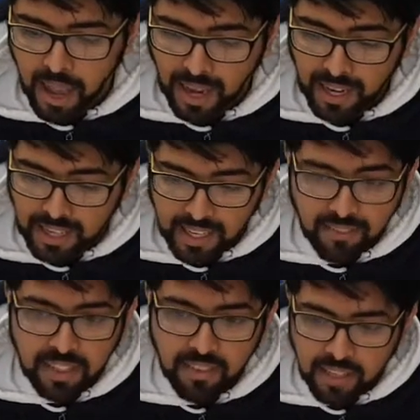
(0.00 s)
and I'd
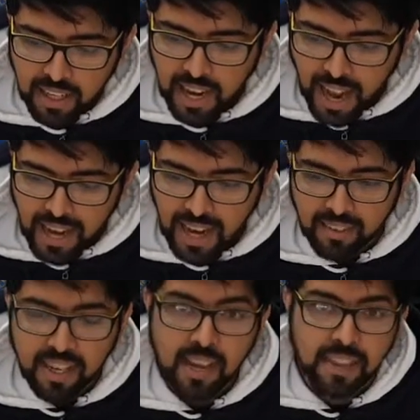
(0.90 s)
even given it an 8
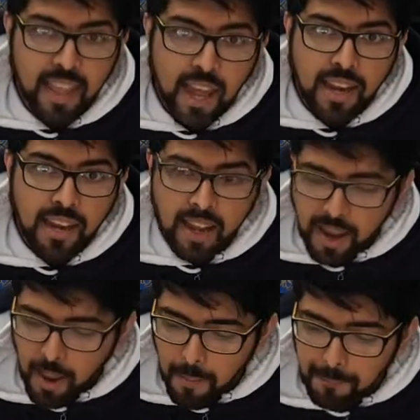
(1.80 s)
out of 10 then,
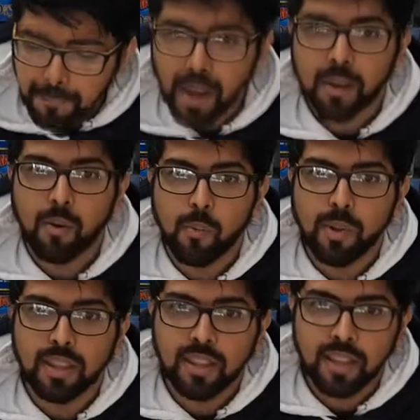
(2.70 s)
but
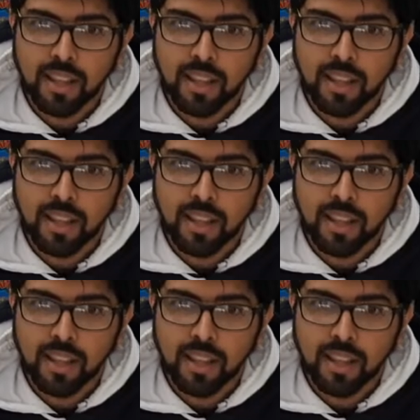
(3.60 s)
with